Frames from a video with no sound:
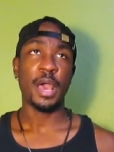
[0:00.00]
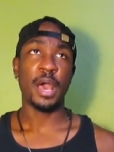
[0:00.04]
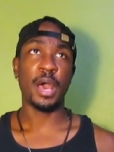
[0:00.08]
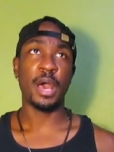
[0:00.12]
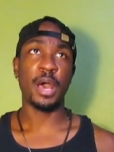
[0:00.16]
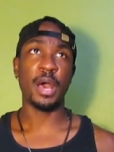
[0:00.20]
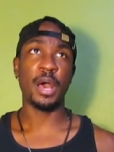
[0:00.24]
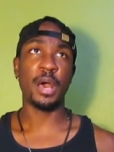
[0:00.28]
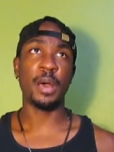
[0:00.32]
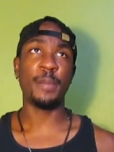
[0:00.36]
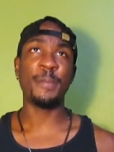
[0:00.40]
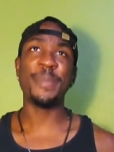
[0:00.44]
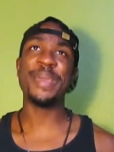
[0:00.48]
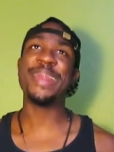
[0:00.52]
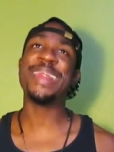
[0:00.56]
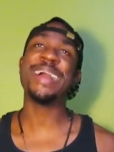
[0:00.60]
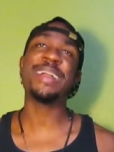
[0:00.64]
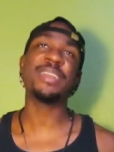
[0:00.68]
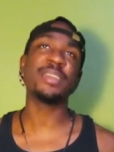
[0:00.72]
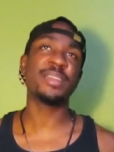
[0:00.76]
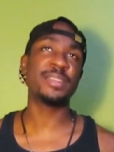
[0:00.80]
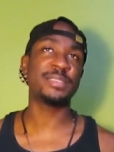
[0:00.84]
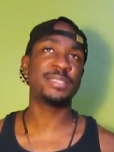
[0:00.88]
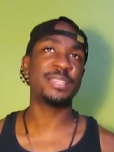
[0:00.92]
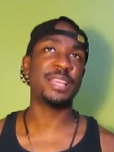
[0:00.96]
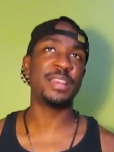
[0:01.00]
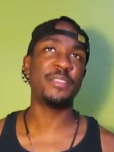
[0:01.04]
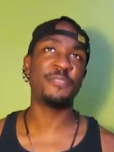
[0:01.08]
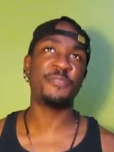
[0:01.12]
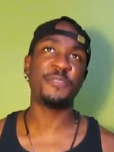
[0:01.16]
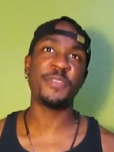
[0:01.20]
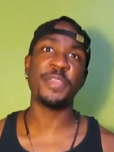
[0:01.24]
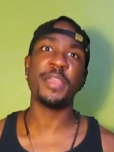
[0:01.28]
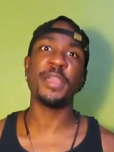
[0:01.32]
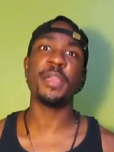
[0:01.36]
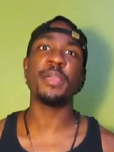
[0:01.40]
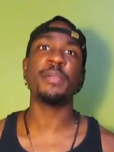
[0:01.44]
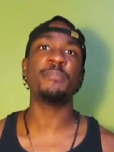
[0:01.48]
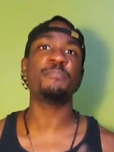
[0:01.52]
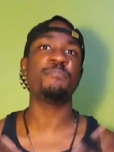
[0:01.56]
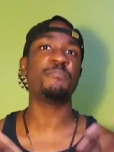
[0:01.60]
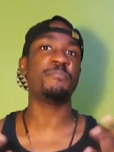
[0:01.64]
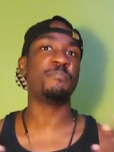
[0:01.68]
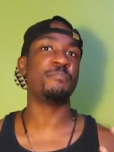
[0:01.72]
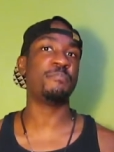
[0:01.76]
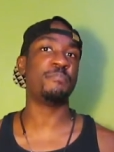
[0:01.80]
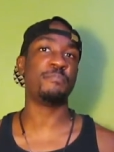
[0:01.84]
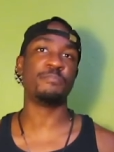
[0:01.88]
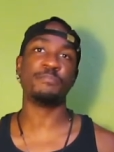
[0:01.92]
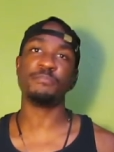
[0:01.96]
And I can understand the
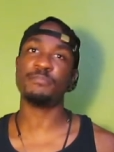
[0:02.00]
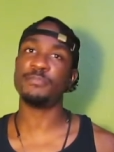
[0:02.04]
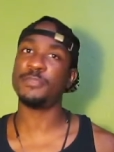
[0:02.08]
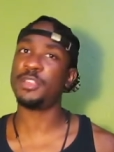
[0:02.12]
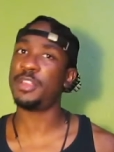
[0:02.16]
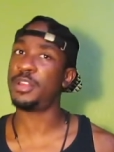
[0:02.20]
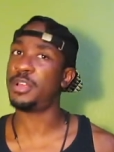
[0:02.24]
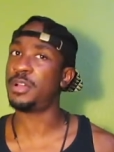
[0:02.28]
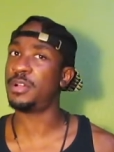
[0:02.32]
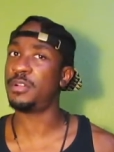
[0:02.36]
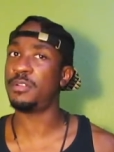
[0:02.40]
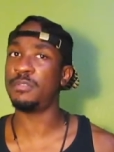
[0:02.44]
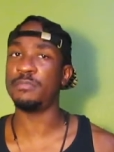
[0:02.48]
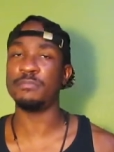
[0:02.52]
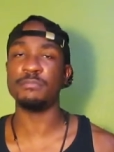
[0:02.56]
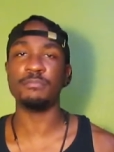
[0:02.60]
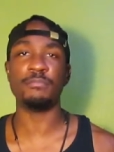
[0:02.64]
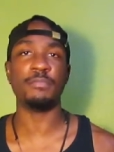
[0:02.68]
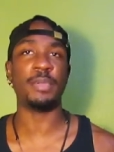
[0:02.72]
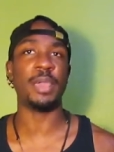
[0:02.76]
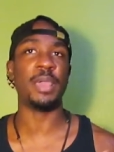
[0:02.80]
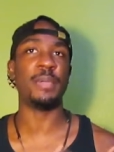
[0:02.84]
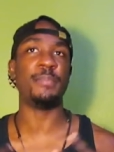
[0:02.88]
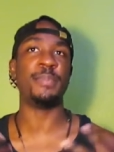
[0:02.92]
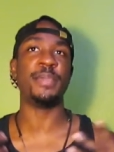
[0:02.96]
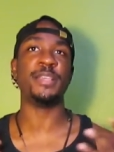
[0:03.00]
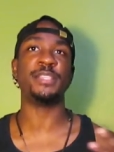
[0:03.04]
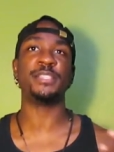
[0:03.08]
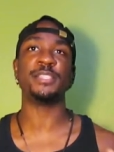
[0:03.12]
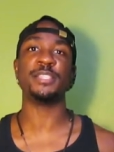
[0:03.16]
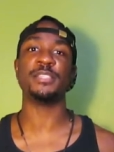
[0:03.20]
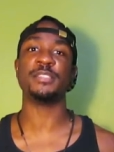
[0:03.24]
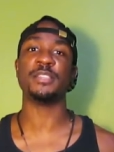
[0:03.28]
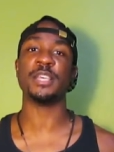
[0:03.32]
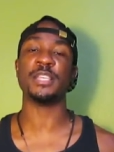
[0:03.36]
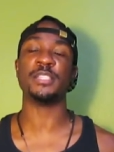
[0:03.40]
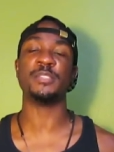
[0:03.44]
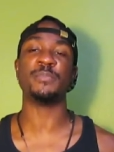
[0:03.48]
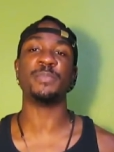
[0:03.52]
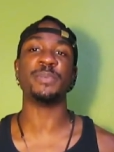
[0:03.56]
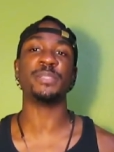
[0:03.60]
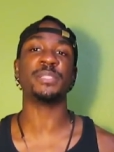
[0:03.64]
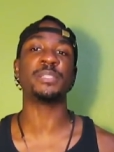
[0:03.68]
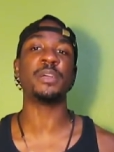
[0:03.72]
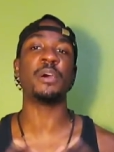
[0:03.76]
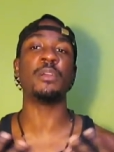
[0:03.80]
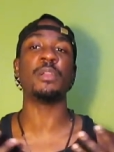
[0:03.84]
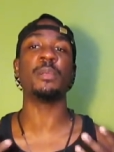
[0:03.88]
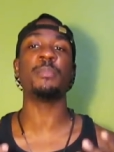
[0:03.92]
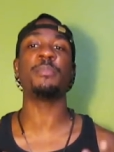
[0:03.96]
fear, maybe it's been
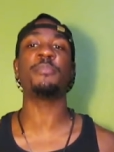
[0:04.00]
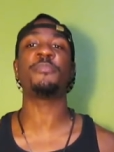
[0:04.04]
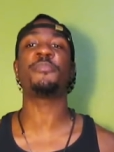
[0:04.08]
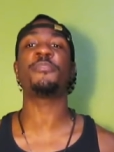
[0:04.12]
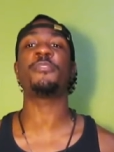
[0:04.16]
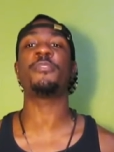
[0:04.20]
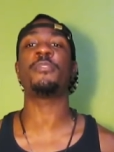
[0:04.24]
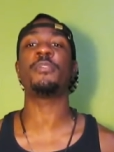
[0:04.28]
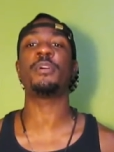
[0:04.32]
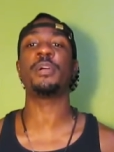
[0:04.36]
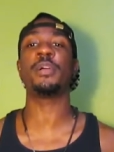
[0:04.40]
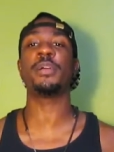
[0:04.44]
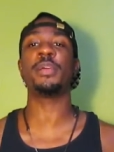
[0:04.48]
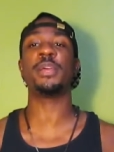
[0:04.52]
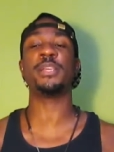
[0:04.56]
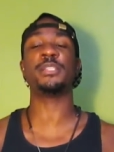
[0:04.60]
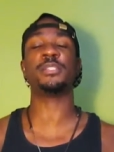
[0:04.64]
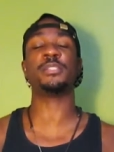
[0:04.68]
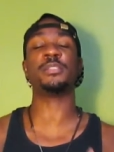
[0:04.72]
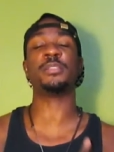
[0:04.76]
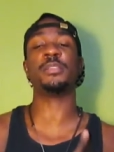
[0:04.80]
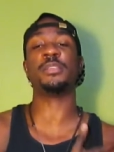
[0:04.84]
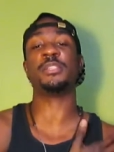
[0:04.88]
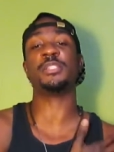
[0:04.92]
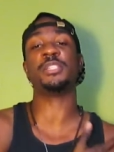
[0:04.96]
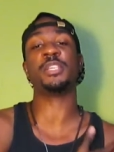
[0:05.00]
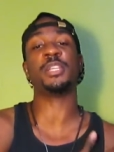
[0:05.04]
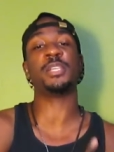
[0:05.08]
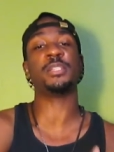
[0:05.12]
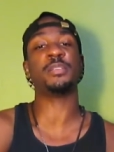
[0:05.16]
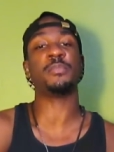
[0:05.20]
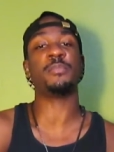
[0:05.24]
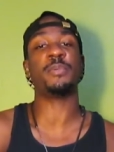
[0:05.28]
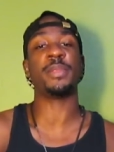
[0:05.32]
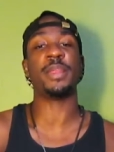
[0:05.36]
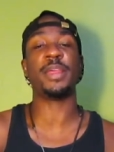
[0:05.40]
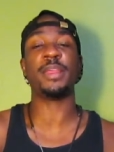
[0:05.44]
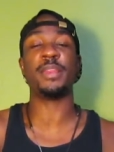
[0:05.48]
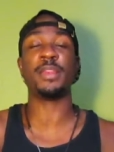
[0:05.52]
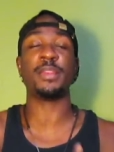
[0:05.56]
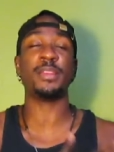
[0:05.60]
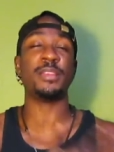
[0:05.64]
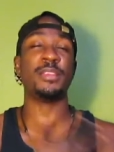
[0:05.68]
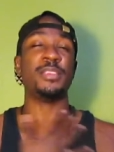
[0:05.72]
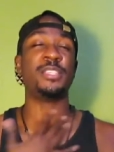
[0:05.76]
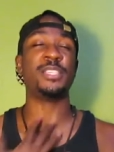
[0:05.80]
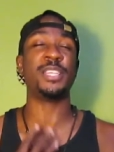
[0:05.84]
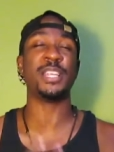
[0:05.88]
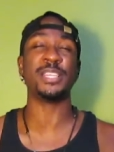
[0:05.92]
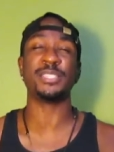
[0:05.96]
stolen before. She doesn't
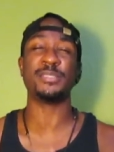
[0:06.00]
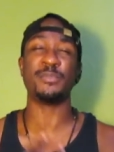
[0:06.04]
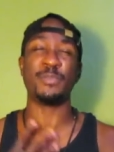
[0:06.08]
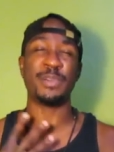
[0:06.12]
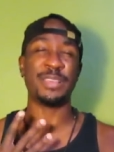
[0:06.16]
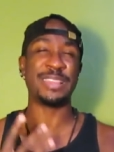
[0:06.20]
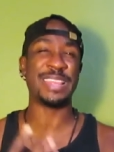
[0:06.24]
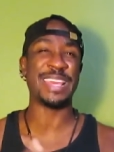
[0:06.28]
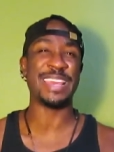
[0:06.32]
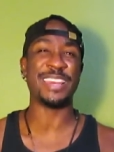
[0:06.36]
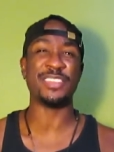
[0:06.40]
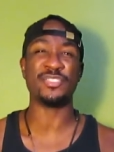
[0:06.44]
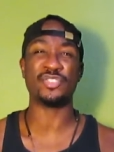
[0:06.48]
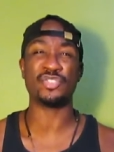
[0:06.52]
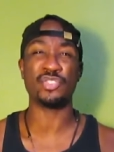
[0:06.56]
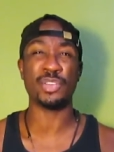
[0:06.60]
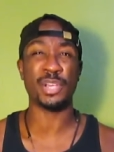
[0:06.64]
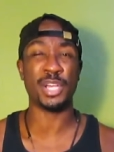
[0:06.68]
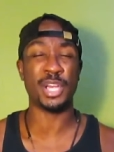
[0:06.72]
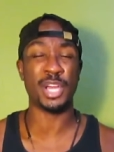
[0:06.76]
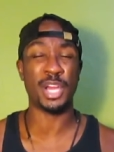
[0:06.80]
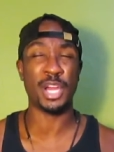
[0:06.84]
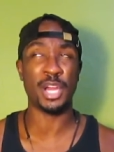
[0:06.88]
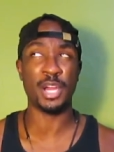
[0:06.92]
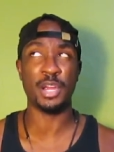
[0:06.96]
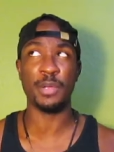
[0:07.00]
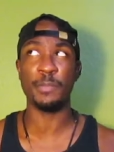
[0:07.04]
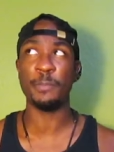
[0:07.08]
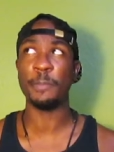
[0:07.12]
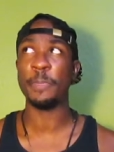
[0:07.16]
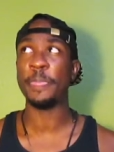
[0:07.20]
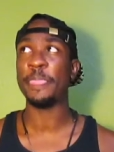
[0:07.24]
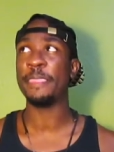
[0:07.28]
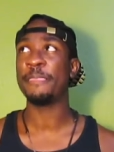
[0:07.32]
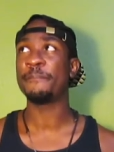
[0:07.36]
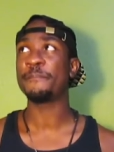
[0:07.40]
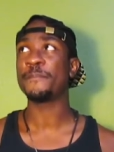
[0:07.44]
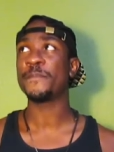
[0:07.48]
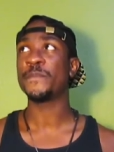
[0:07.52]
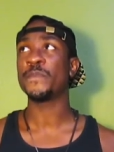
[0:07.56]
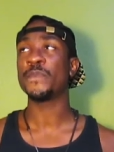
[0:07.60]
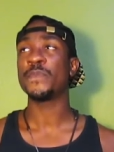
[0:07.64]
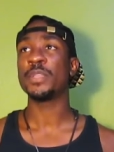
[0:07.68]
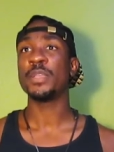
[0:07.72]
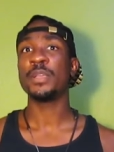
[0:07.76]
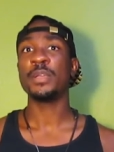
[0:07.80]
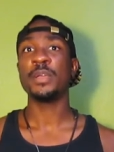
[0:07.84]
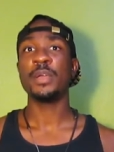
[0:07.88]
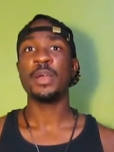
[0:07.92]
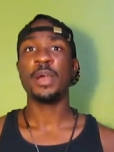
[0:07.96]
want that to trigger her.
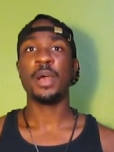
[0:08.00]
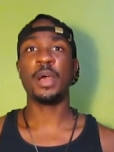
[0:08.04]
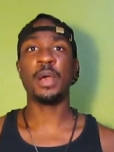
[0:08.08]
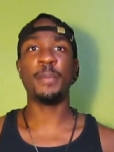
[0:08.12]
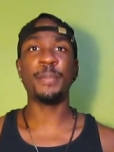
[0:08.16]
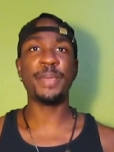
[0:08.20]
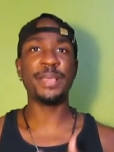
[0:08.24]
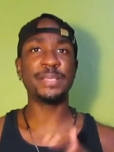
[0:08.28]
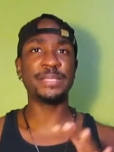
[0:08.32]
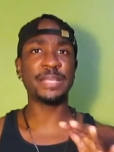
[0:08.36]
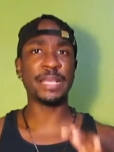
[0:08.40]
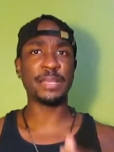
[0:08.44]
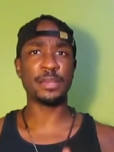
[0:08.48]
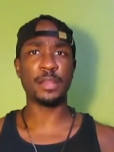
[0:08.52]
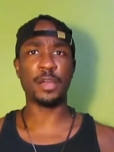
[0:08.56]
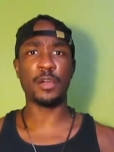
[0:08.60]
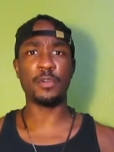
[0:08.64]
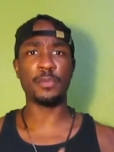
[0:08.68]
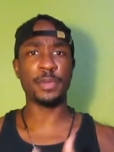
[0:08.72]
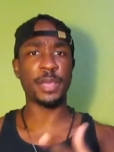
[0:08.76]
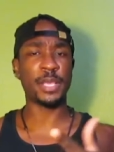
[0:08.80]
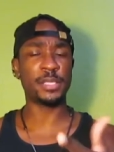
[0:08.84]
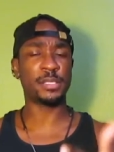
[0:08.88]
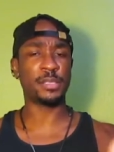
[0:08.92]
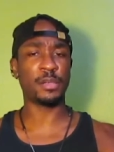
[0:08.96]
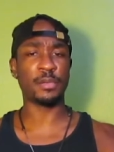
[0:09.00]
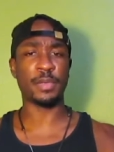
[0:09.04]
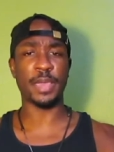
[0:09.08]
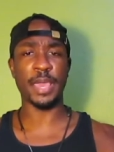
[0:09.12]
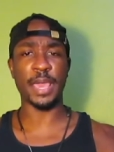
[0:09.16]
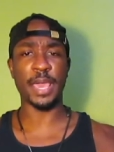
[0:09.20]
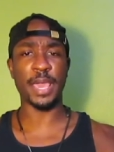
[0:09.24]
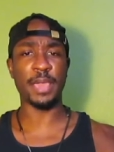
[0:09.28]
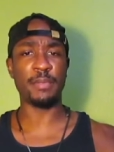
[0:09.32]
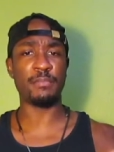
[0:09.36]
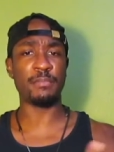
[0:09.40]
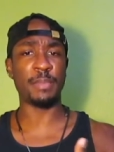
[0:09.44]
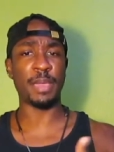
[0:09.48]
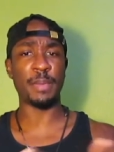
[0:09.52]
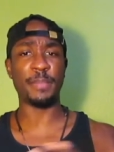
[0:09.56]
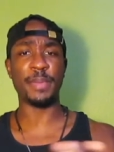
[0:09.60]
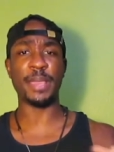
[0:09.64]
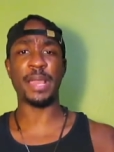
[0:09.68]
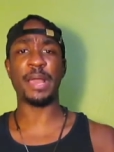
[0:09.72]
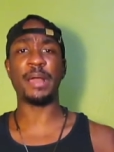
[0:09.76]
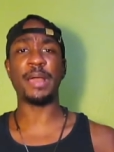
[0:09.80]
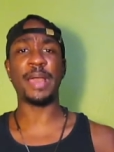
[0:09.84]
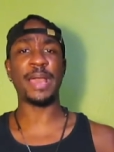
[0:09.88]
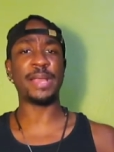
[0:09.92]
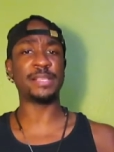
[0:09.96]
He's like, no, it's okay.
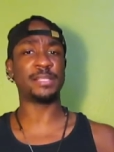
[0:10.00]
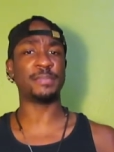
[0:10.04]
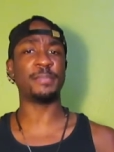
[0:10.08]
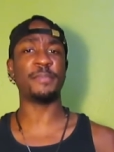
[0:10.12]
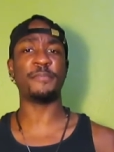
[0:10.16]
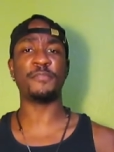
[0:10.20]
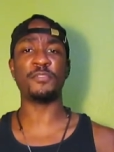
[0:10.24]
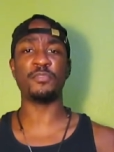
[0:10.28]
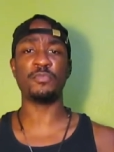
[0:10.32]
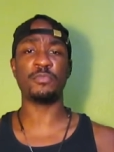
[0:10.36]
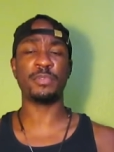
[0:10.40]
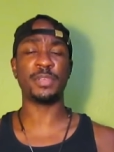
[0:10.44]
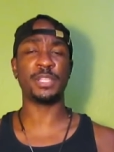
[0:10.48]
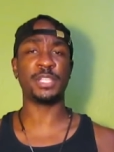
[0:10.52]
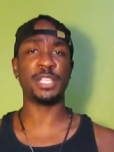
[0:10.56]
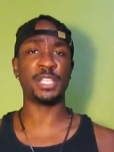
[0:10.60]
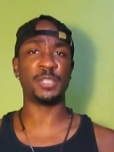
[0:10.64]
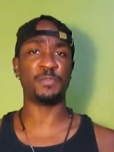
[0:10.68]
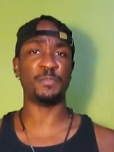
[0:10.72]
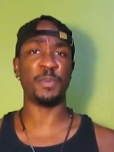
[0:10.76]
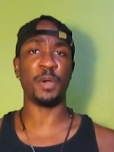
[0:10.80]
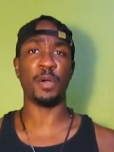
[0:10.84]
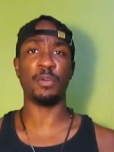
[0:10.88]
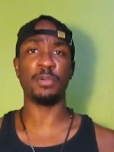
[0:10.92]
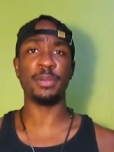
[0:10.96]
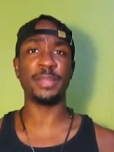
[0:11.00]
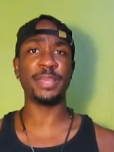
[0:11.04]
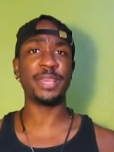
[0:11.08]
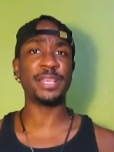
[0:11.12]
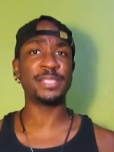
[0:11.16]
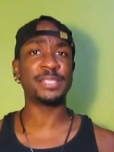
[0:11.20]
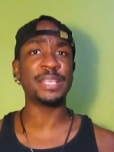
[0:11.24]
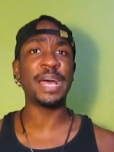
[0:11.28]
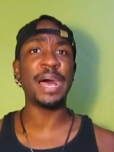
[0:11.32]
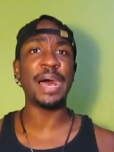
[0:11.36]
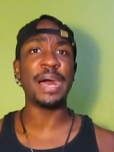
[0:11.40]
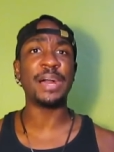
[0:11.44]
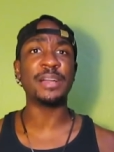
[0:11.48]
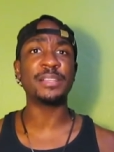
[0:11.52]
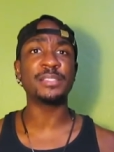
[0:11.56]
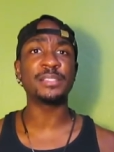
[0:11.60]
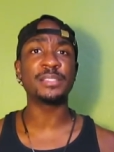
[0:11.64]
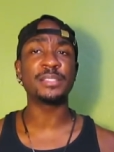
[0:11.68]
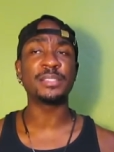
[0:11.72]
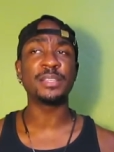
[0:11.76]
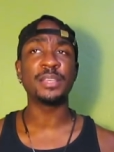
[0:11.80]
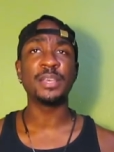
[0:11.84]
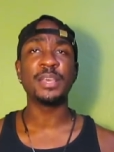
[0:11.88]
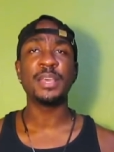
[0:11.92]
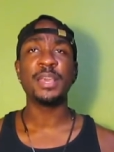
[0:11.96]
Maybe I'll ask him if you just bowl in your
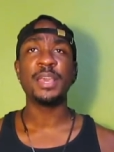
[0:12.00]
socks.